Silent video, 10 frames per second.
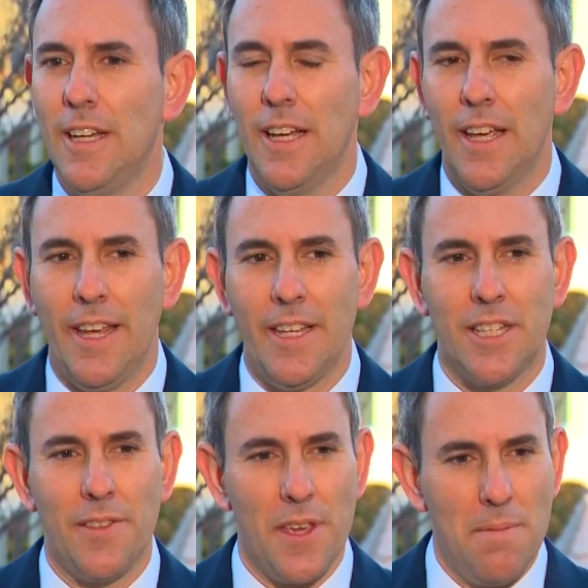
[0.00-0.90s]
is
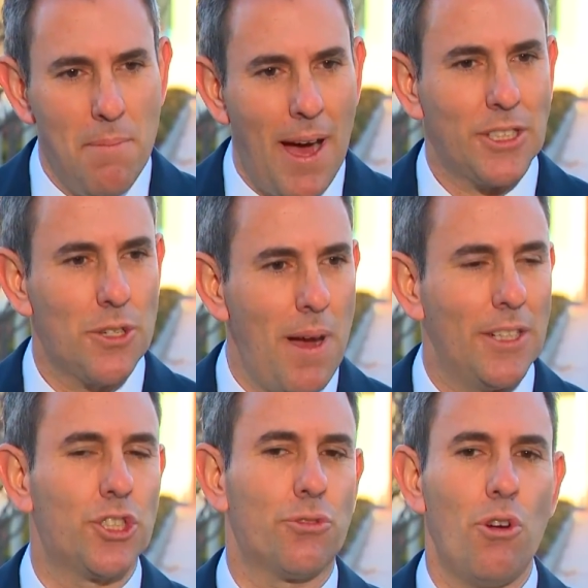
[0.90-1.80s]
that the much,
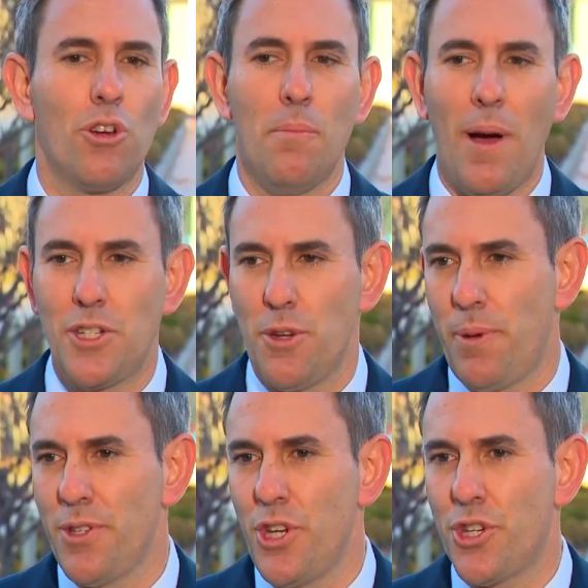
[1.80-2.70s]
much stronger budget
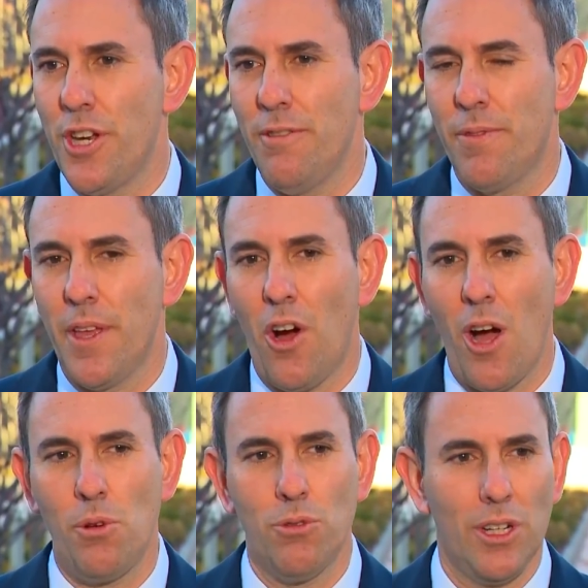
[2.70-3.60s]
position that I
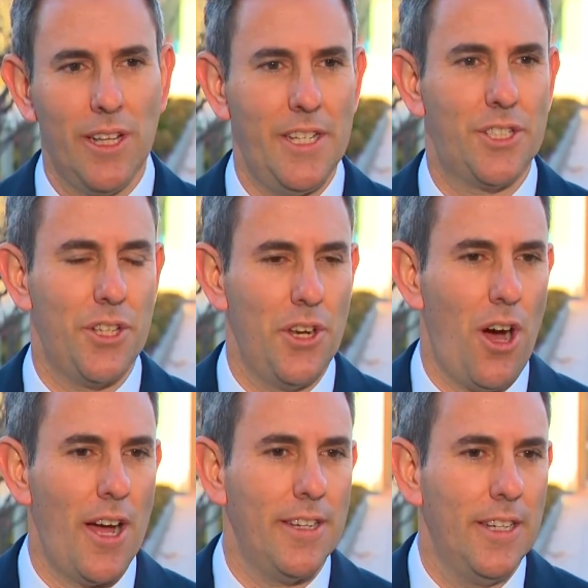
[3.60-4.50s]
will release
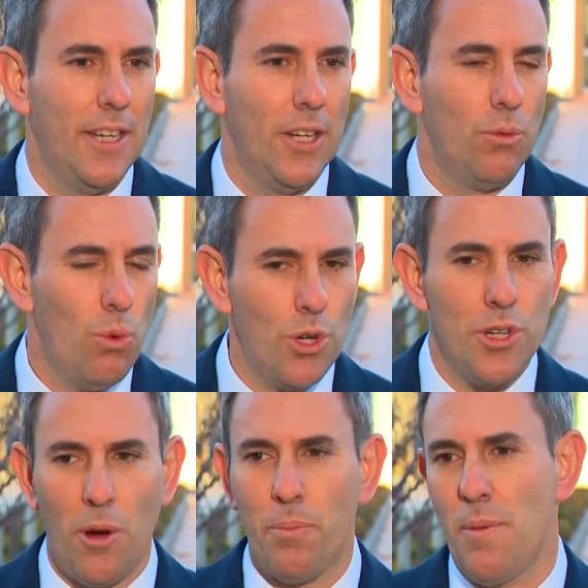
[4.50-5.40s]
tonight would
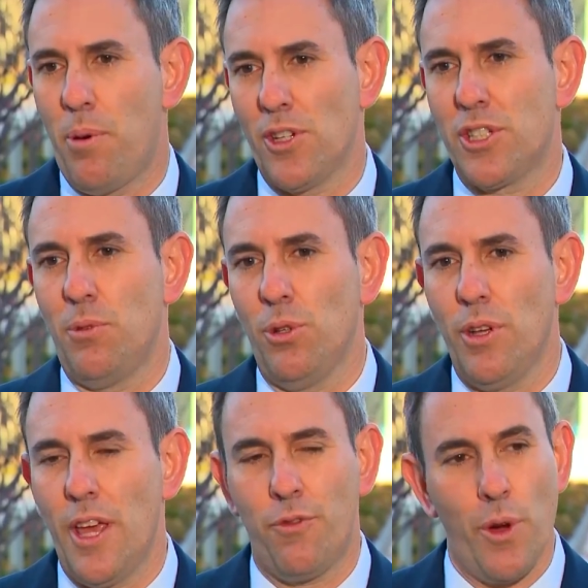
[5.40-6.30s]
not be possible
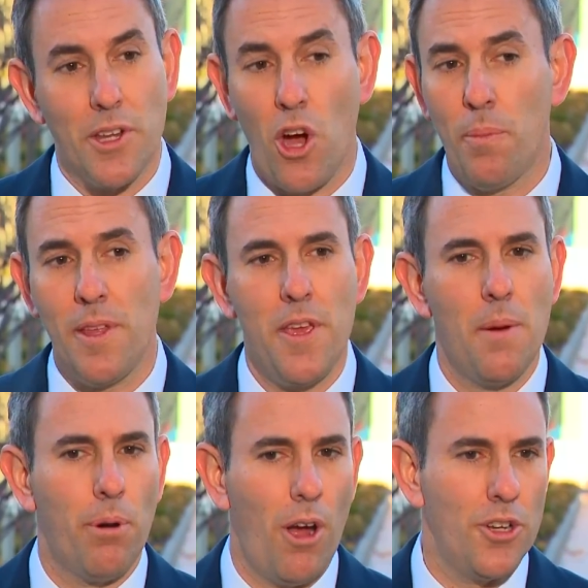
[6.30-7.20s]
if we'd copied the
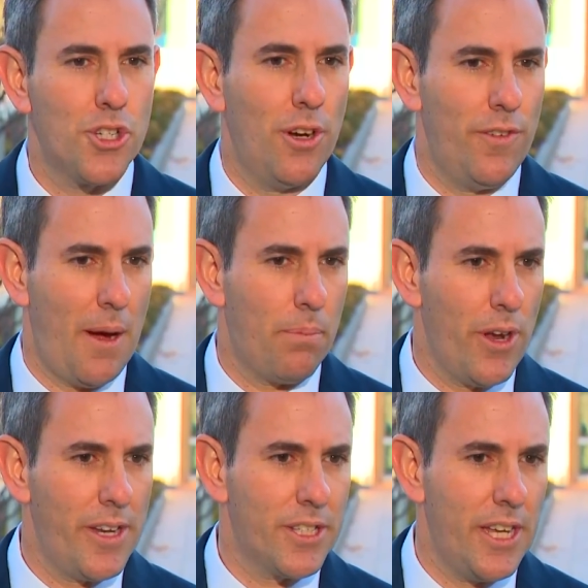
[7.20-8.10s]
approach of our
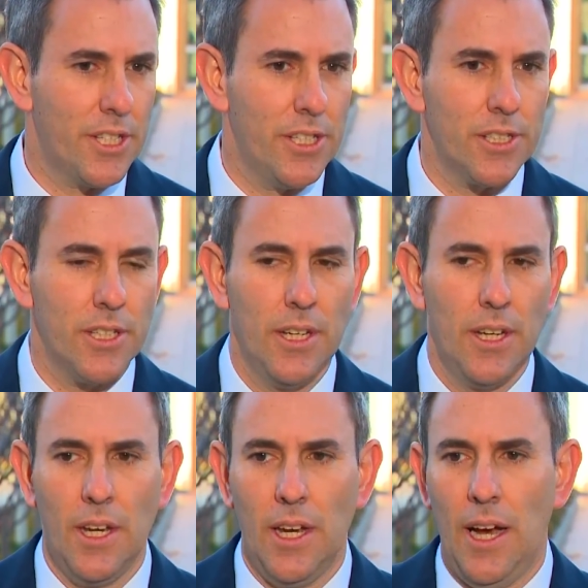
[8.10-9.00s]
predecessors
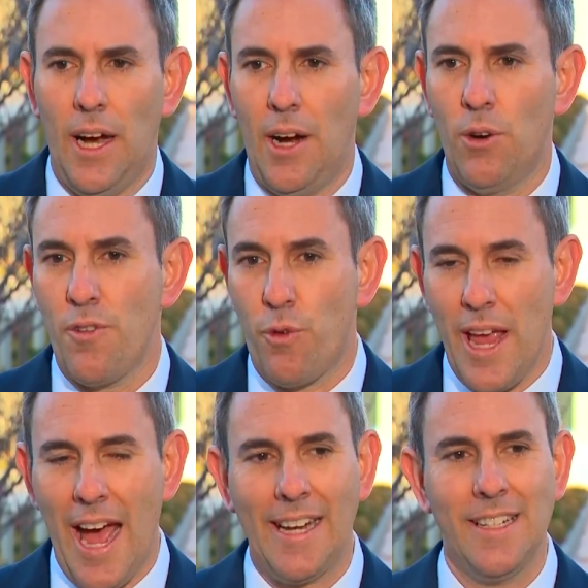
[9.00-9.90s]
uh, or if we
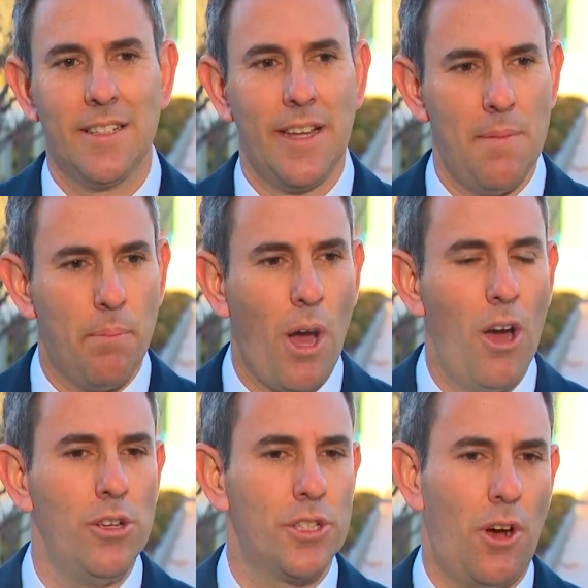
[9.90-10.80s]
hadn't
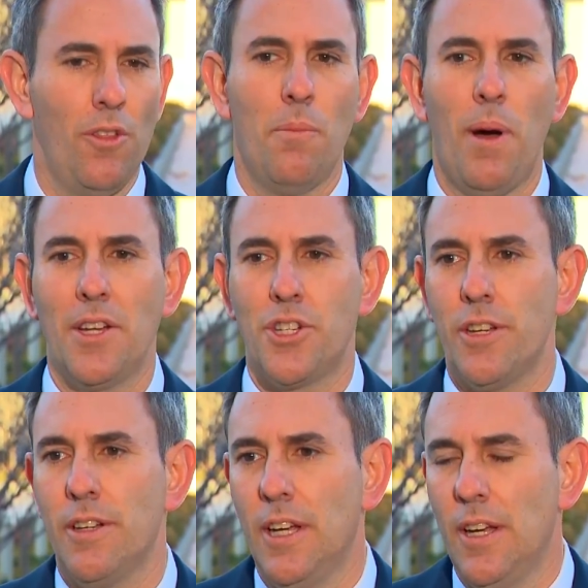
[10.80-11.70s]
imposed on the budget
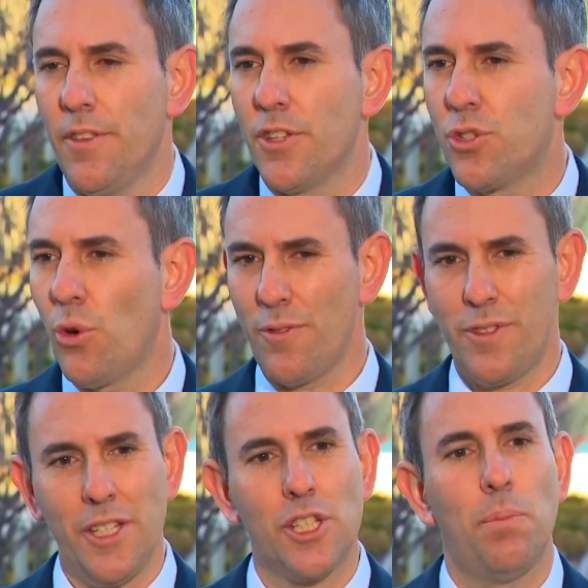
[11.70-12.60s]
the sort of
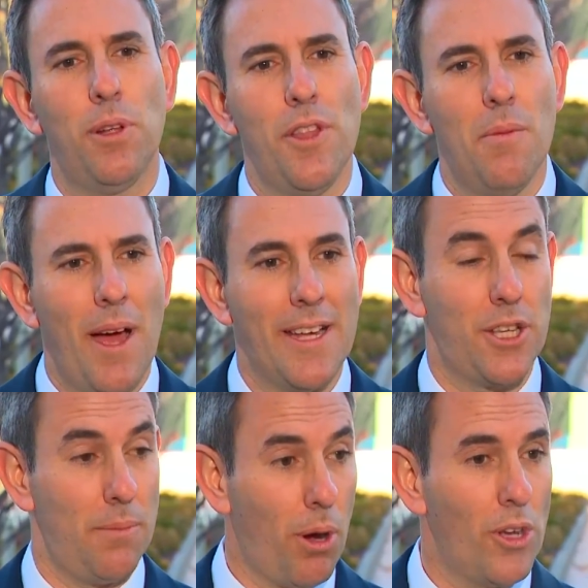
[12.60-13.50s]
discipline that makes
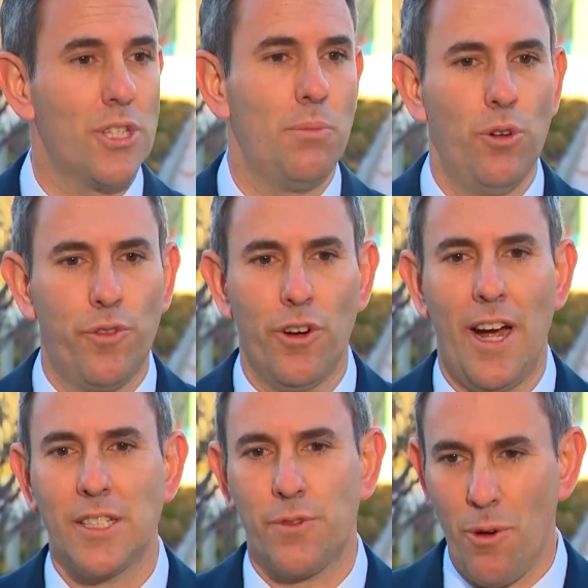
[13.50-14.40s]
it possible for
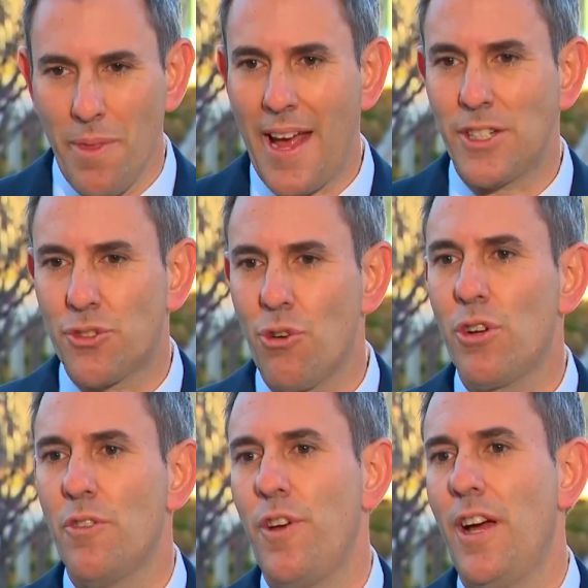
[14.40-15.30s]
us from that
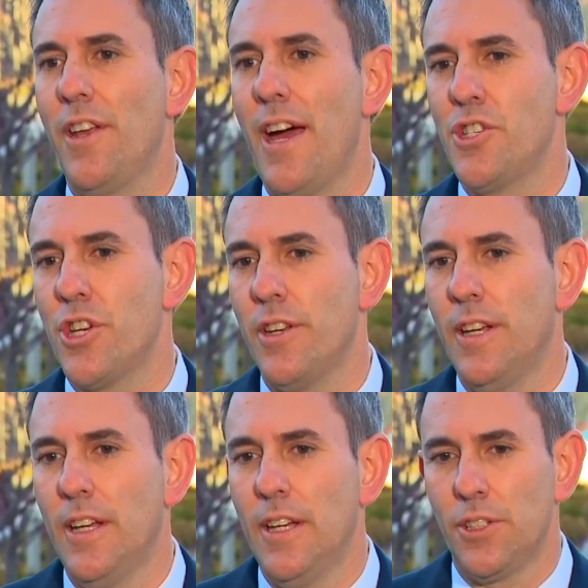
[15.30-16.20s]
stronger foundation
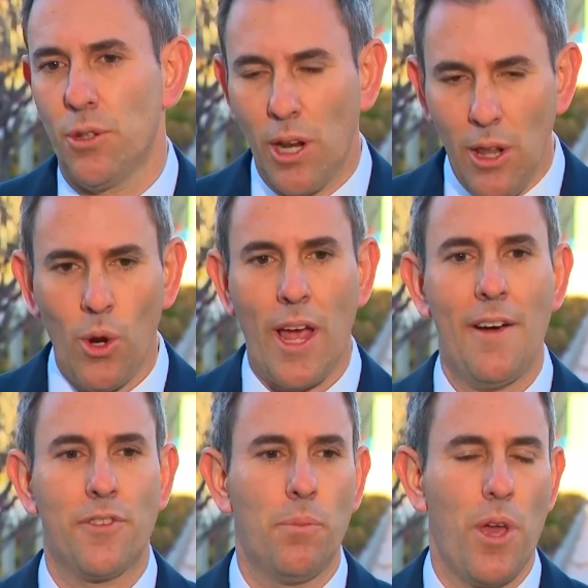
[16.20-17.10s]
to look
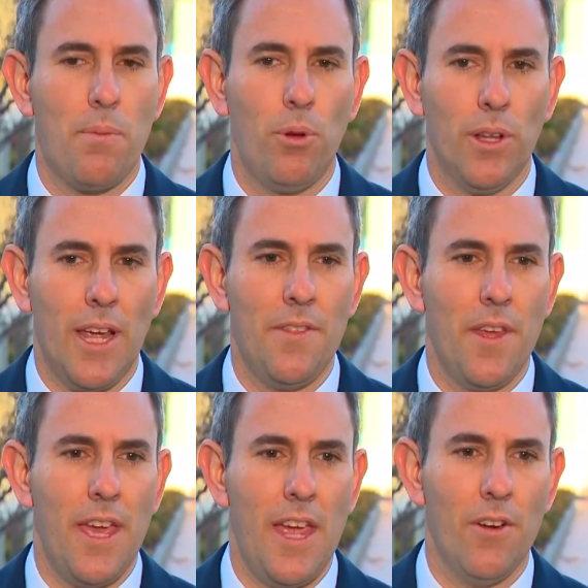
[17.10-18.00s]
after people in the
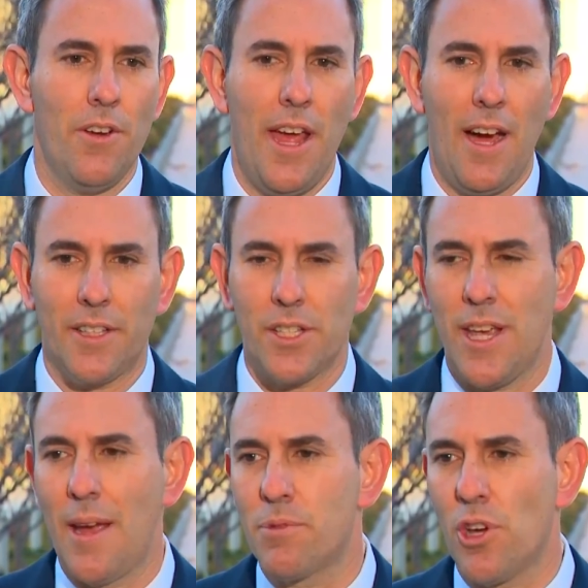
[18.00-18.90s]
here and now at the
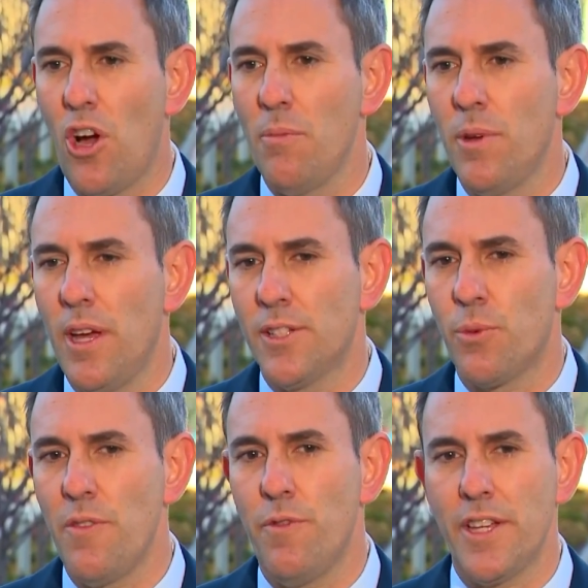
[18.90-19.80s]
same time as
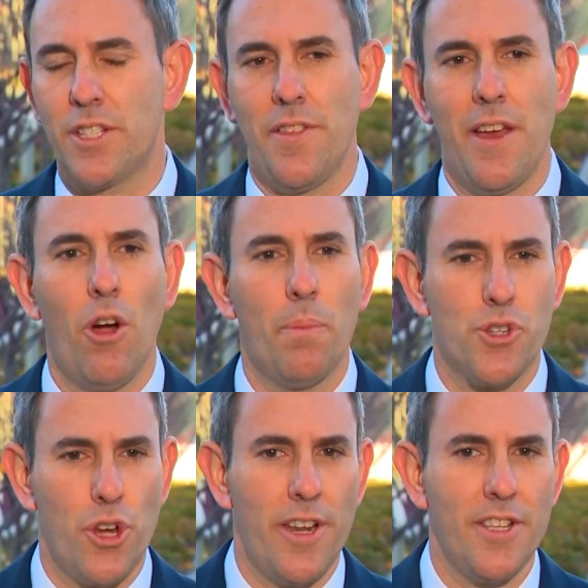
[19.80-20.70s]
we invest in their
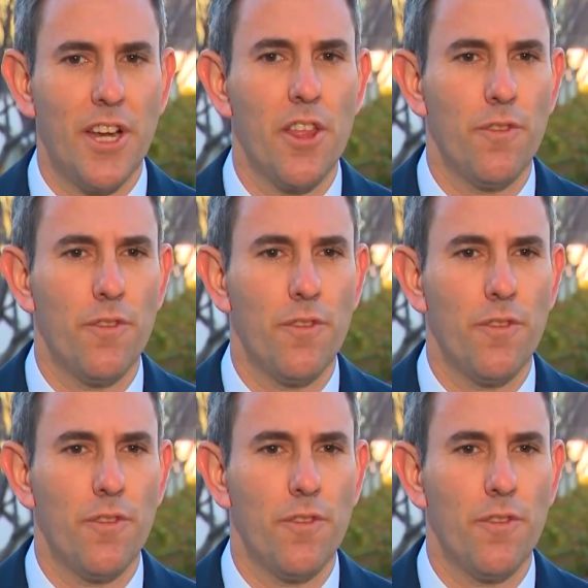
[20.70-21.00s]
opportunities into the